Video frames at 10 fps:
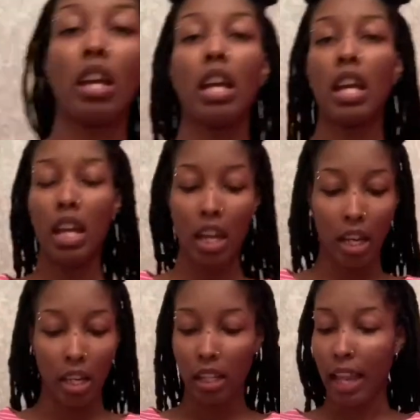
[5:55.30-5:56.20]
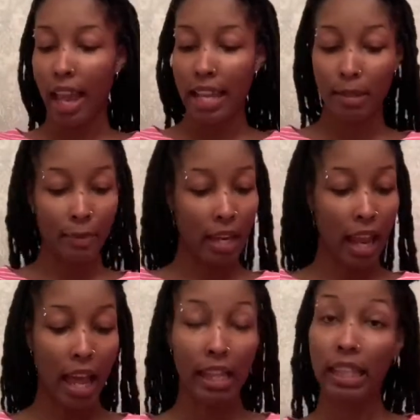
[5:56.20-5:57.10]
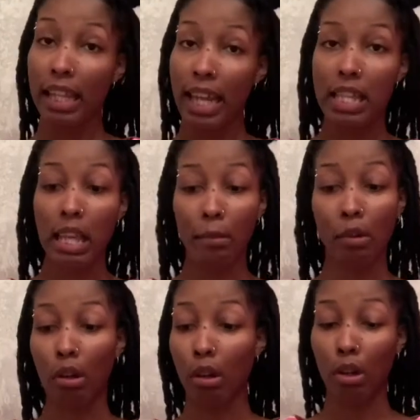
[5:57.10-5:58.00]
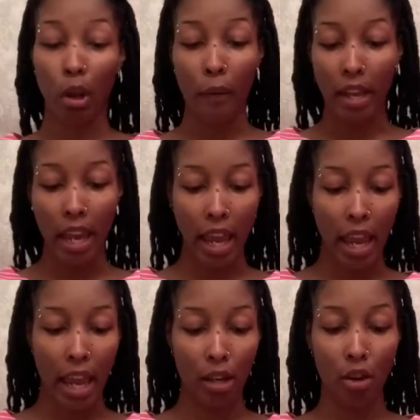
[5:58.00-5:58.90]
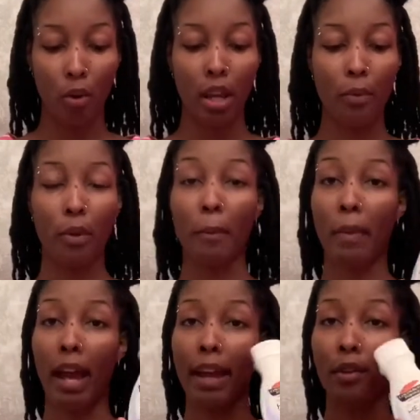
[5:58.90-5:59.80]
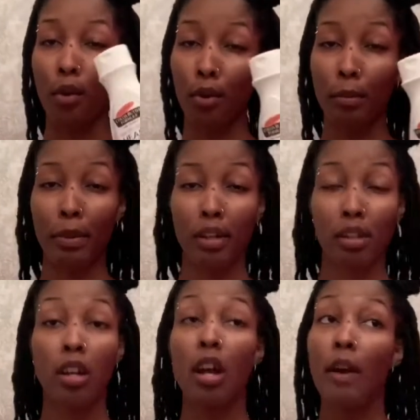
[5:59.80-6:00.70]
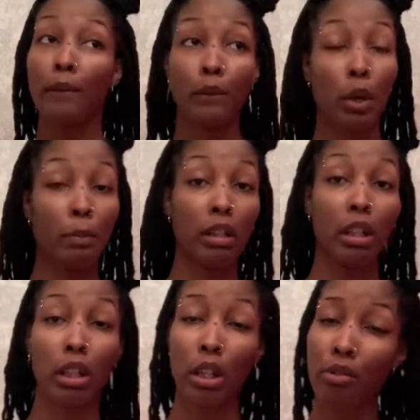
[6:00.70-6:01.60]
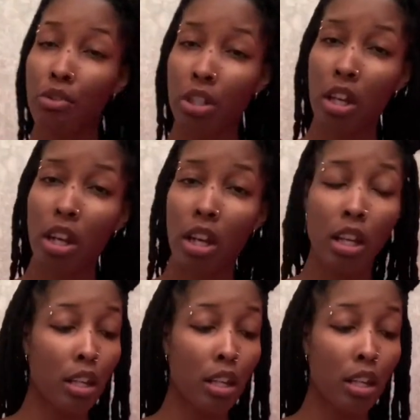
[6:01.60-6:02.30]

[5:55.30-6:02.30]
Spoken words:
And last but not least, I'm gonna go ahead and go in with my cocoa butter formula lotion